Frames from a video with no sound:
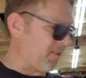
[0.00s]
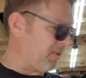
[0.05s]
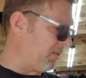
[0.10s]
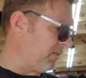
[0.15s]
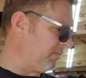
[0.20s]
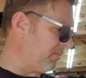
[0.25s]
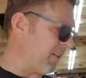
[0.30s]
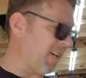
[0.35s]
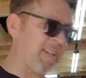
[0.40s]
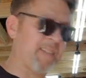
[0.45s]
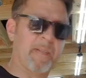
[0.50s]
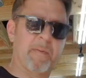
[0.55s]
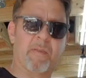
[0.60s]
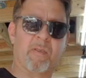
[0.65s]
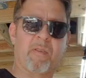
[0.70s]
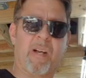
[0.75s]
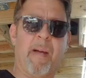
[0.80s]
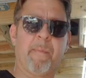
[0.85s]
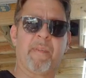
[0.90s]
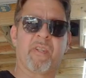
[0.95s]
So like,
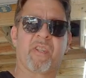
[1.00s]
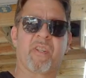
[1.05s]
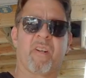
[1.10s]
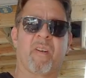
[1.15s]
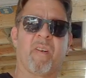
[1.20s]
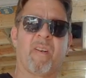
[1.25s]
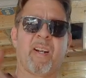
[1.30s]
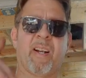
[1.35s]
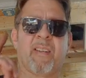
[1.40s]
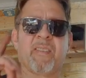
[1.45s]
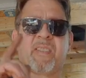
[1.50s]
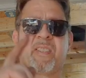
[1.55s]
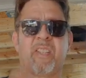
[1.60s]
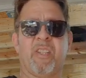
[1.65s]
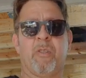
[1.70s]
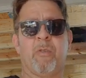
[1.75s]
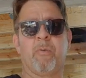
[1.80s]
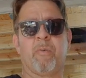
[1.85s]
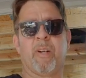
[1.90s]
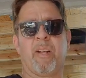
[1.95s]
subscribe, and share, and I'll see
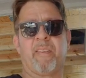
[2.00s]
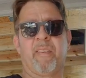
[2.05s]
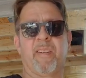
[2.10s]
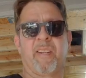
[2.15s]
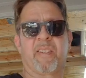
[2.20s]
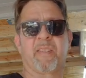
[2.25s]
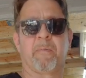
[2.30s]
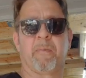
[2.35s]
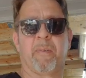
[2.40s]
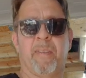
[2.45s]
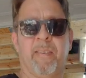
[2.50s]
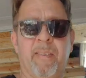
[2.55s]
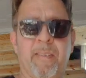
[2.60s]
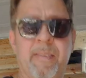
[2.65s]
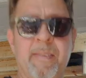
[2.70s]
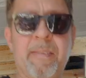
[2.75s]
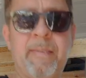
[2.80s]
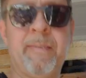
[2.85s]
you on the next one.